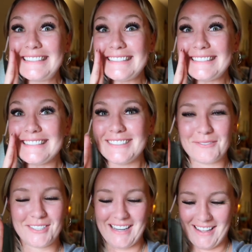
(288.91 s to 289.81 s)
Oh, so
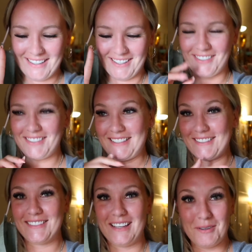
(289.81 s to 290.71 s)
we'll see how that goes.
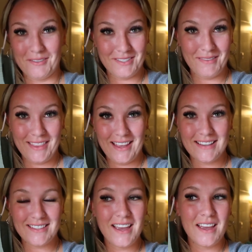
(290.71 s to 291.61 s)
I'm nervous about that.